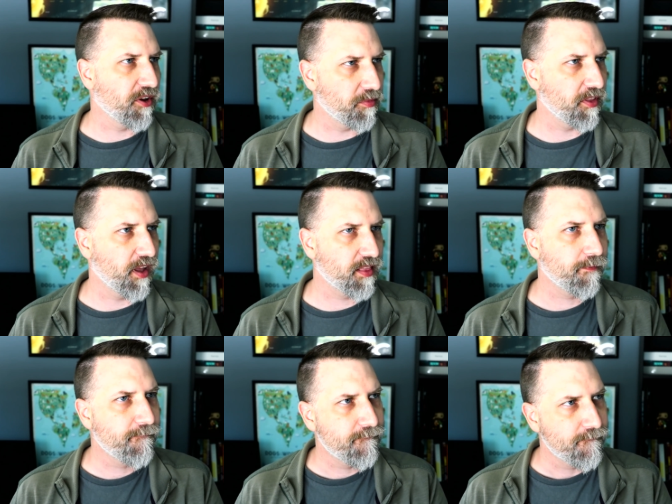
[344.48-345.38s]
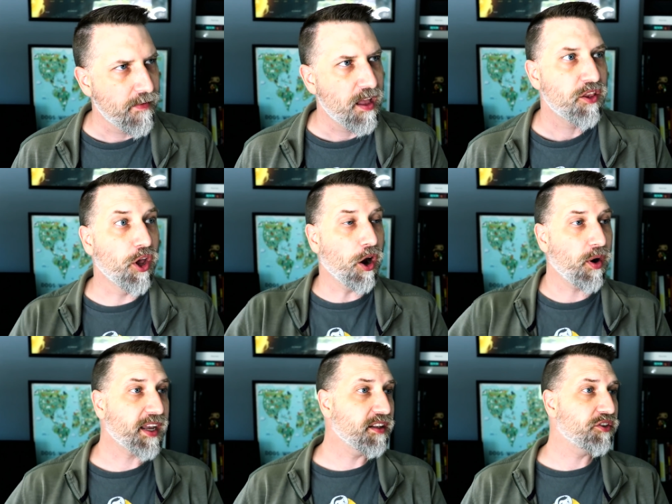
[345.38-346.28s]
something no, like that. I mean, no, no,
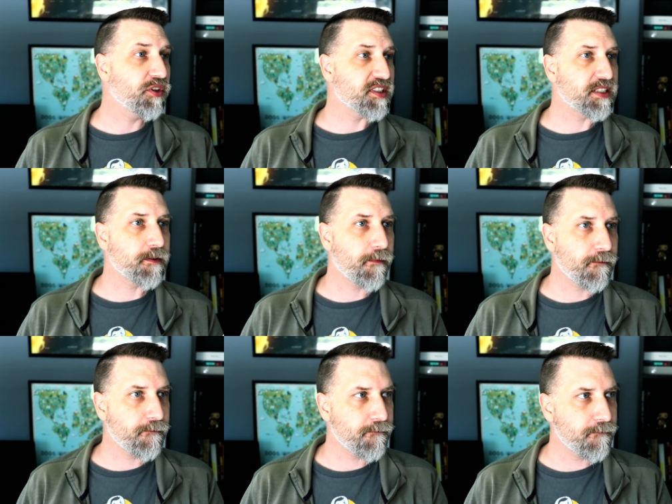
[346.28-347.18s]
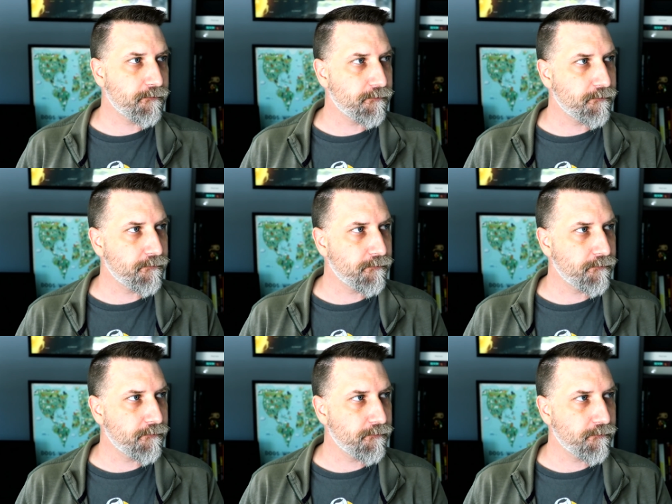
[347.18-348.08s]
I can do this. Brad, there's already
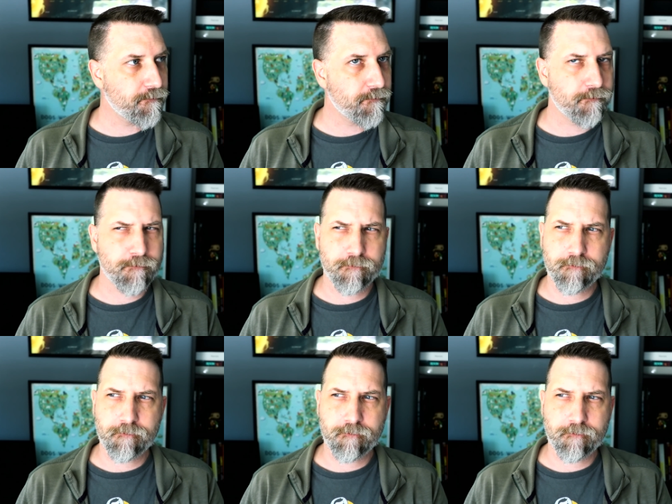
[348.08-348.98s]
been a Power Up